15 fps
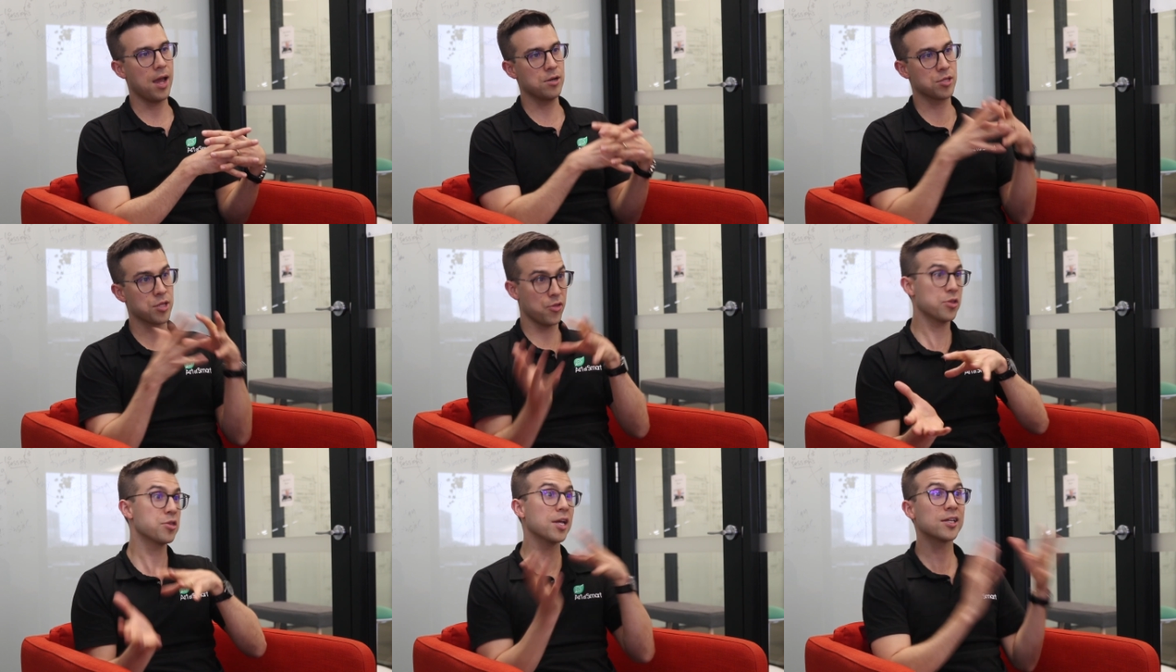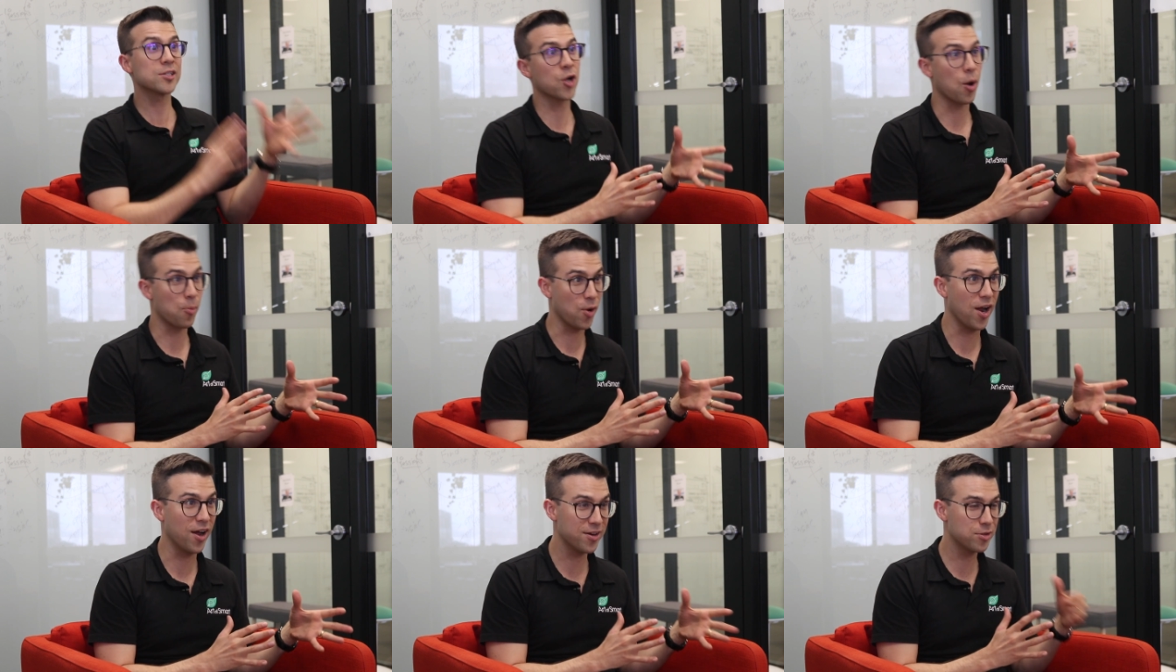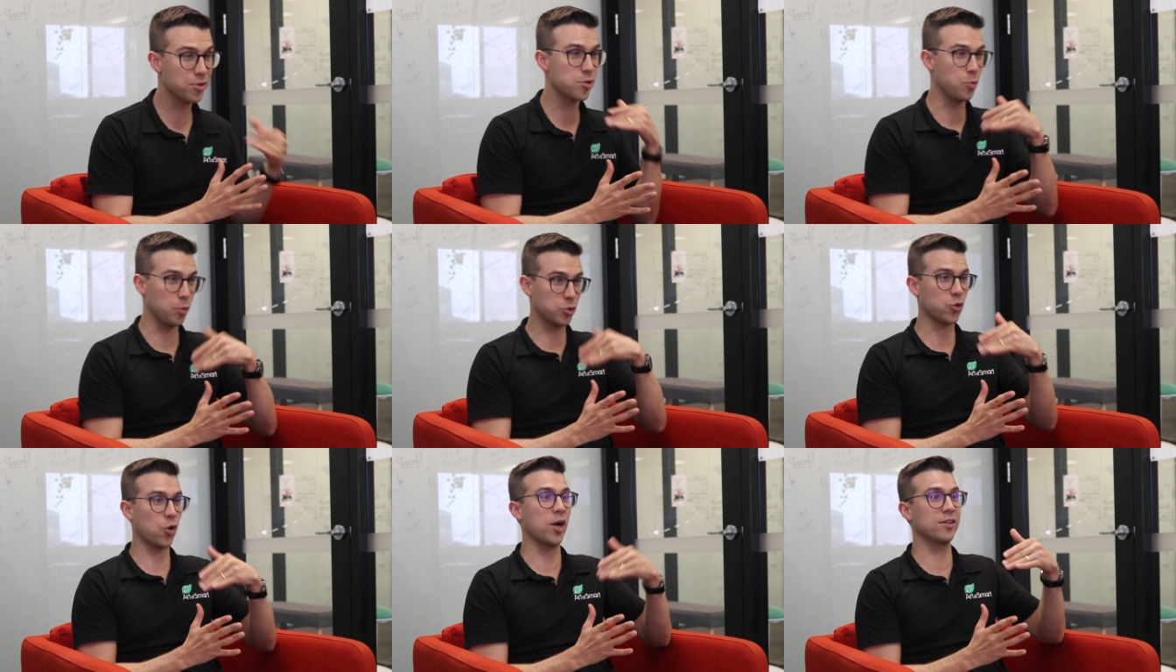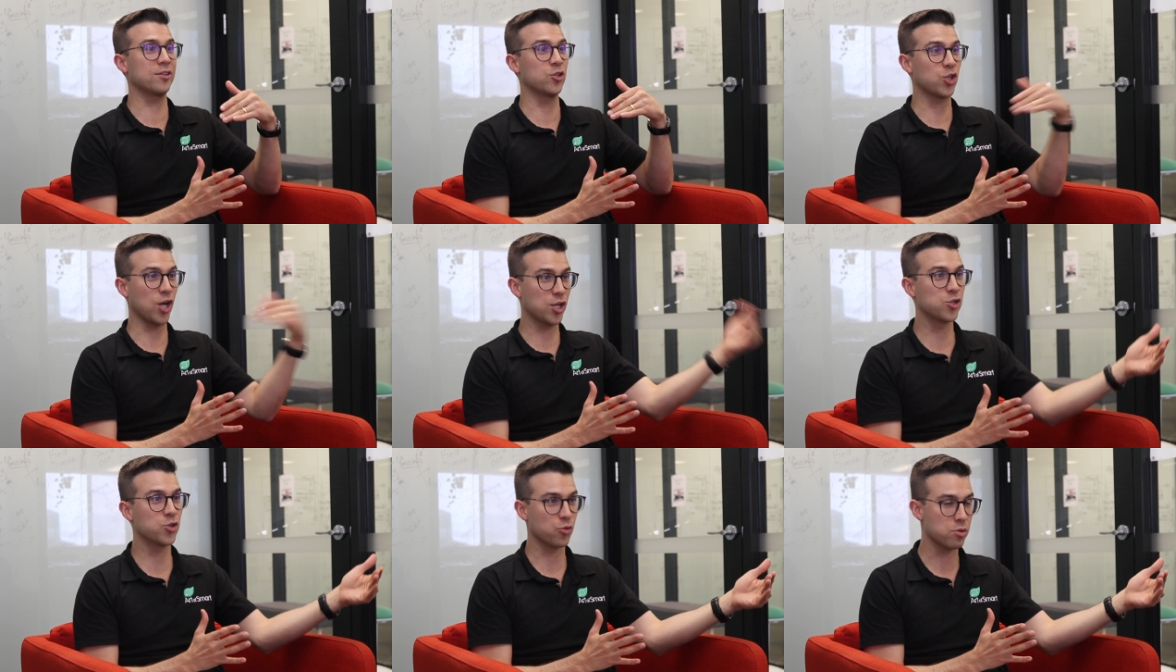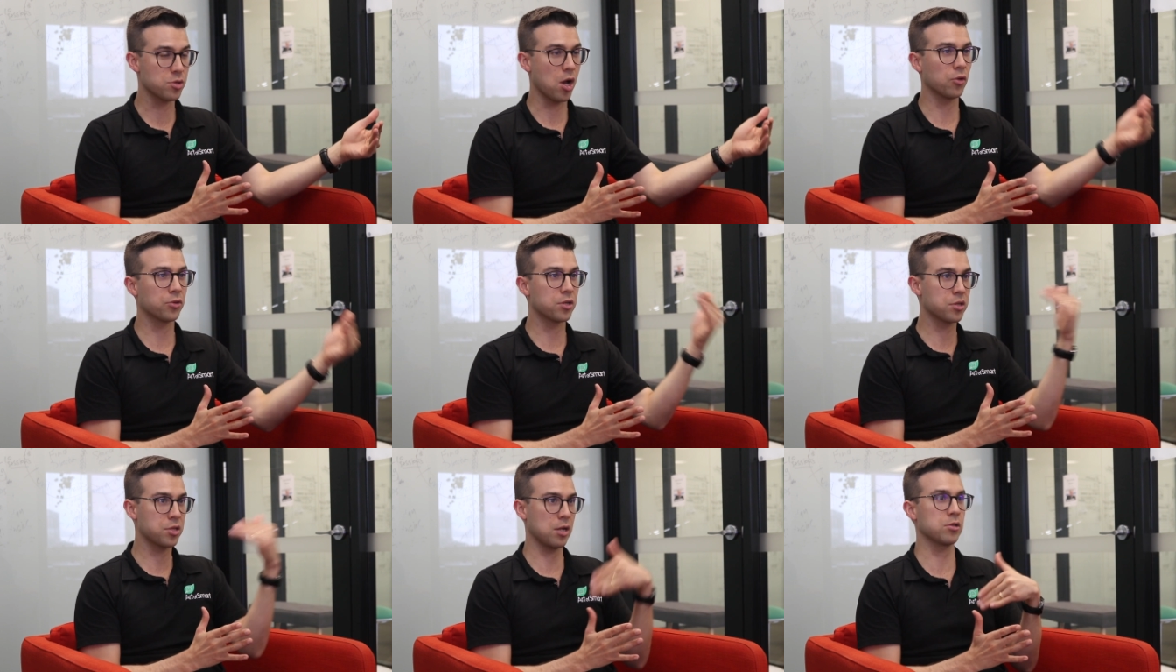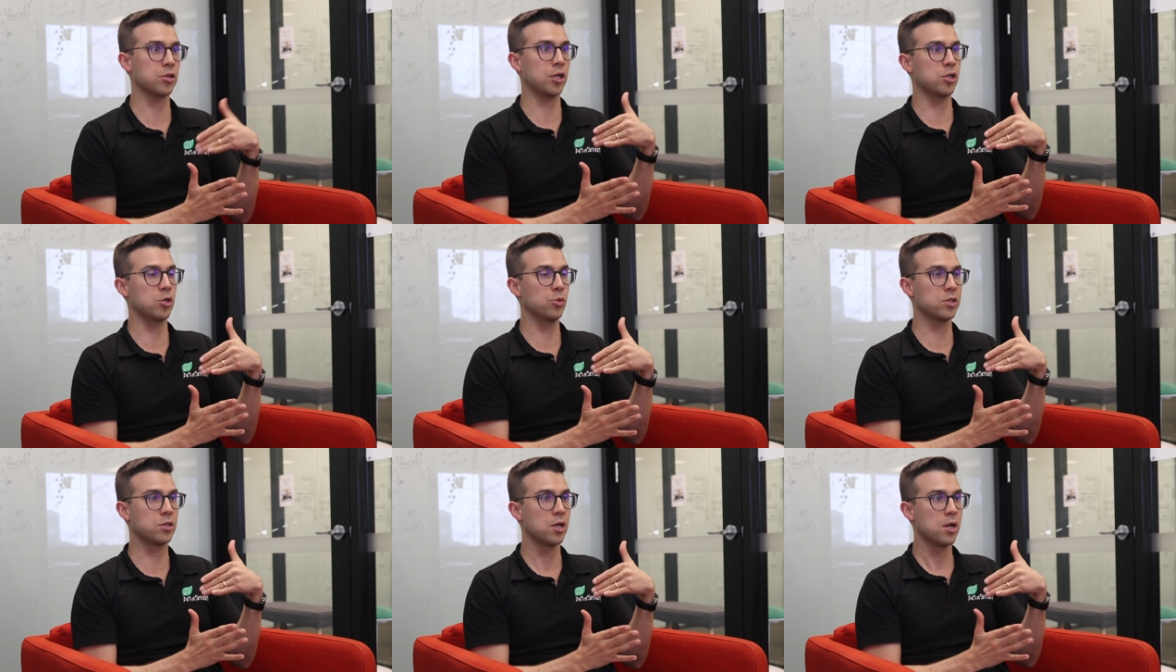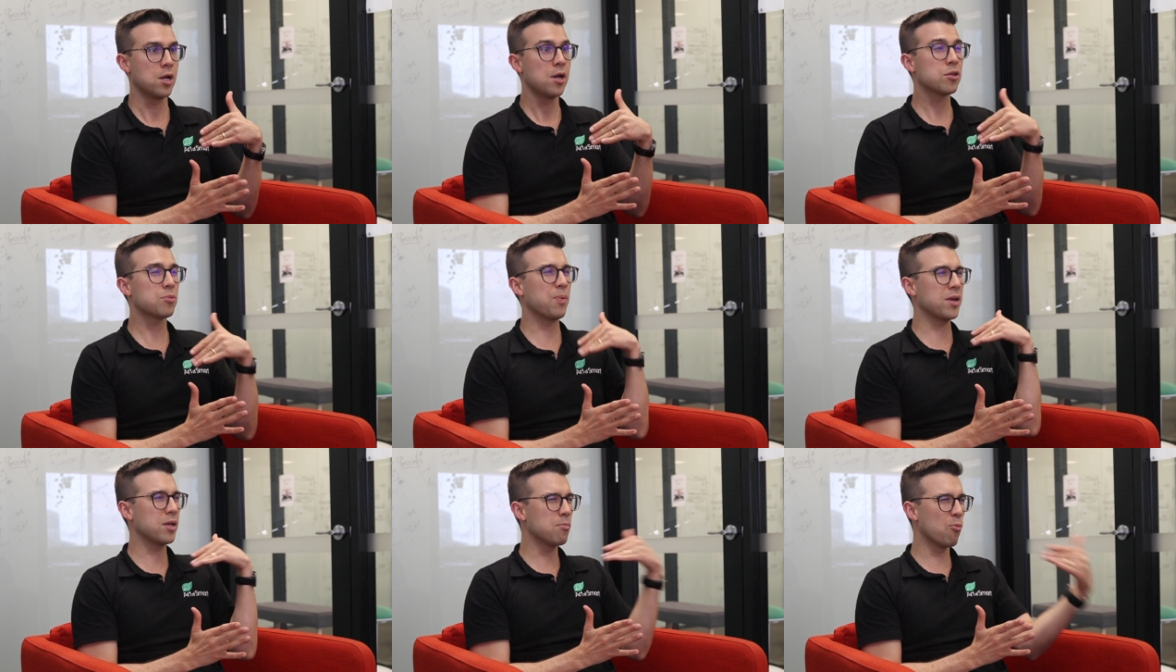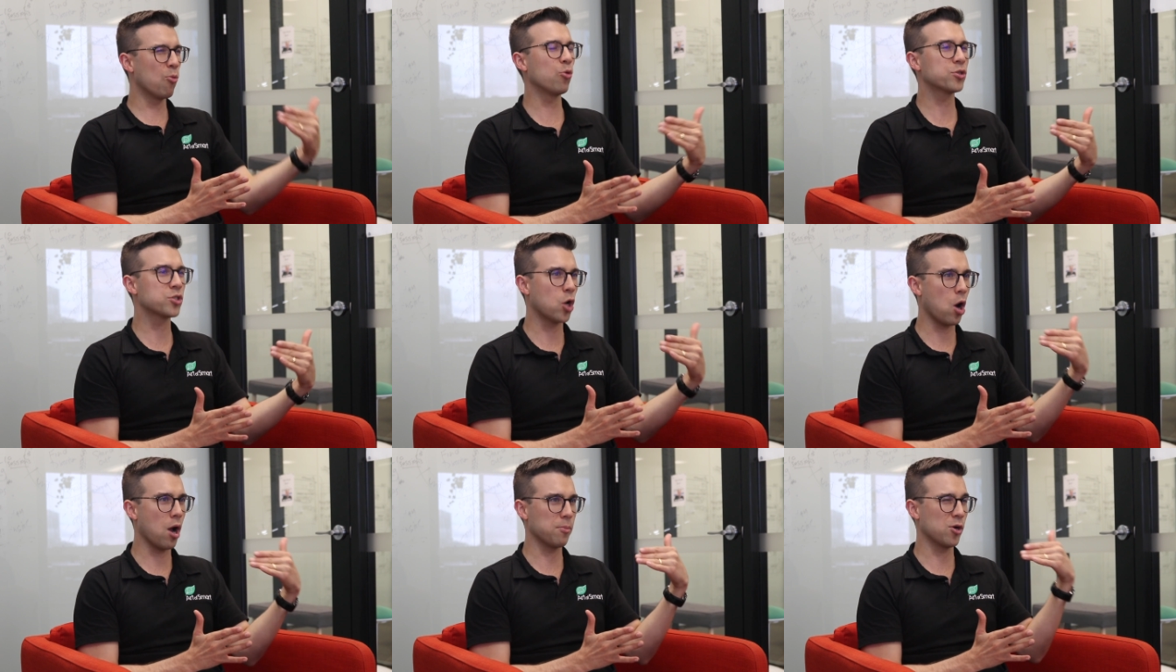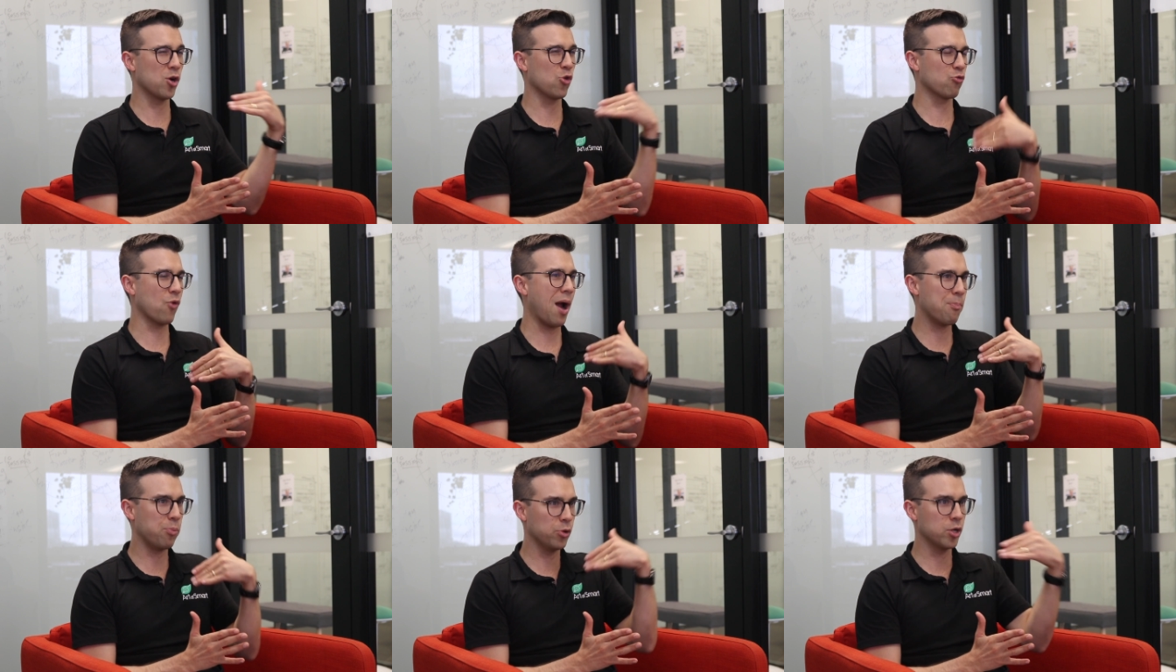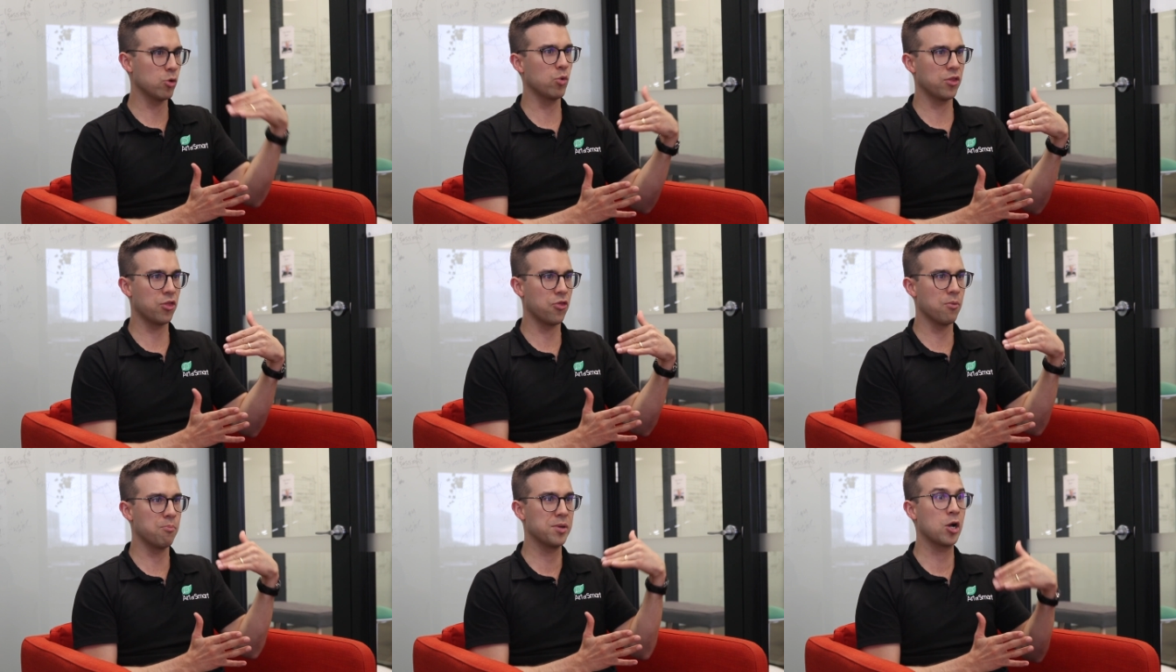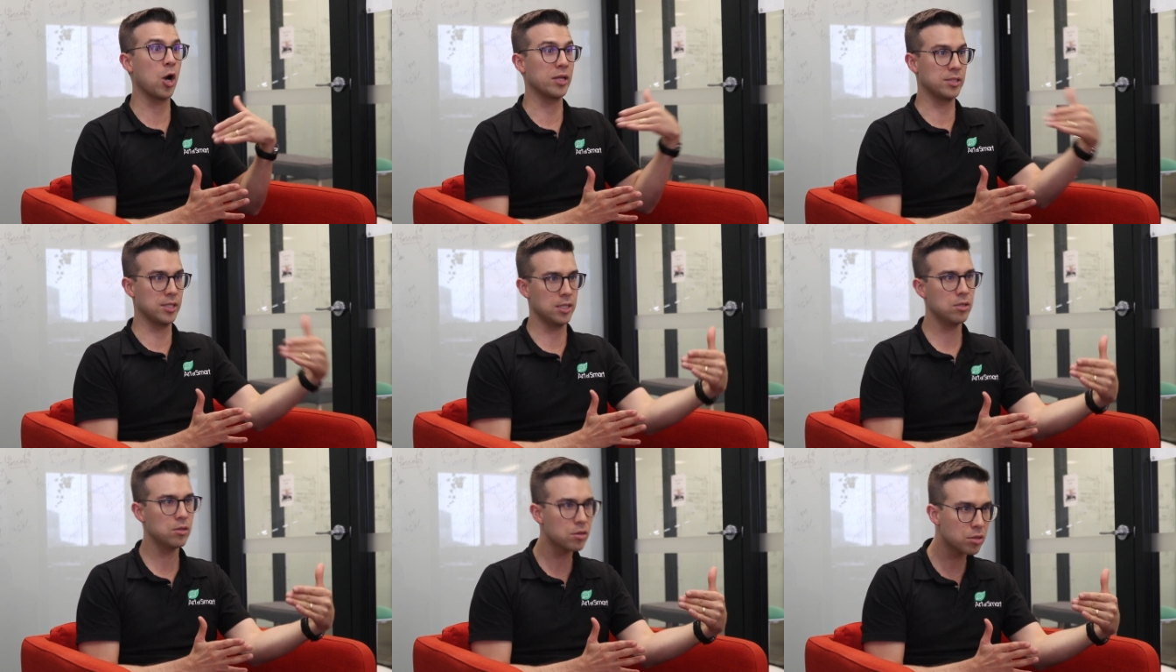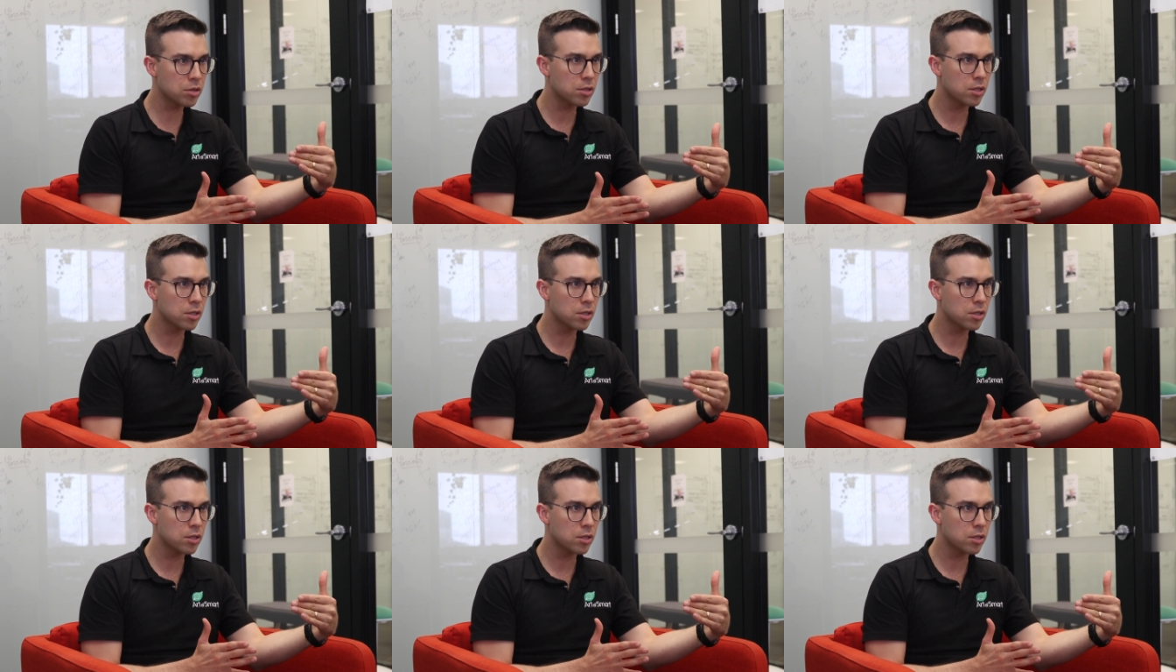And so the second time around, as you were trying to change your results, it sounds like you were spending more time grappling with the big ideas.